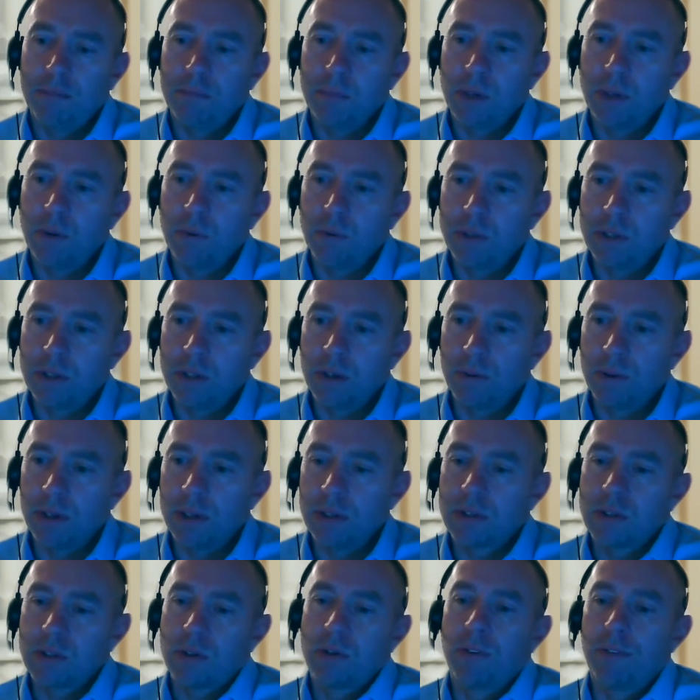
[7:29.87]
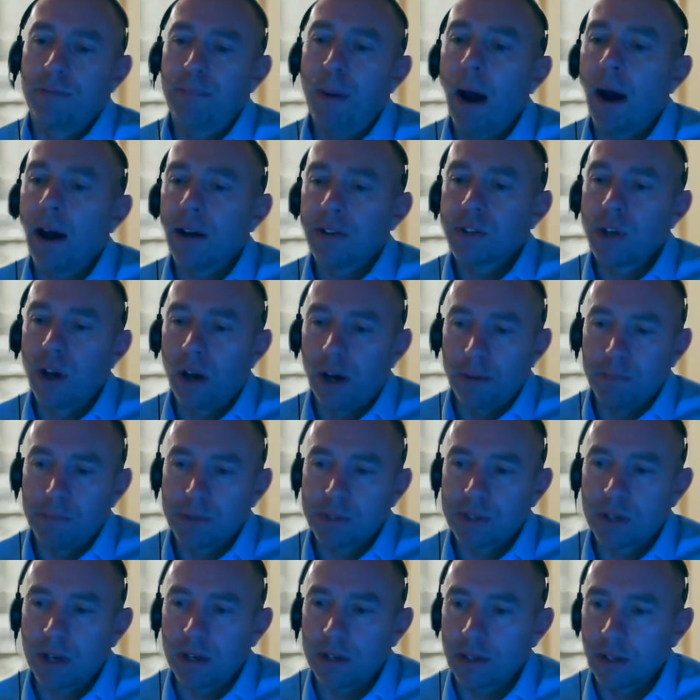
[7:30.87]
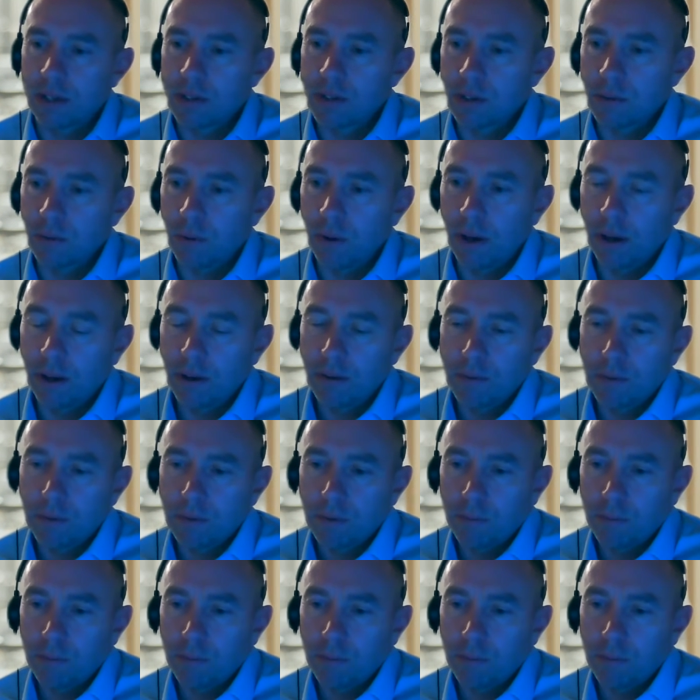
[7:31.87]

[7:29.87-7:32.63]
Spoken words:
you would do in sort of part-time study, as it were,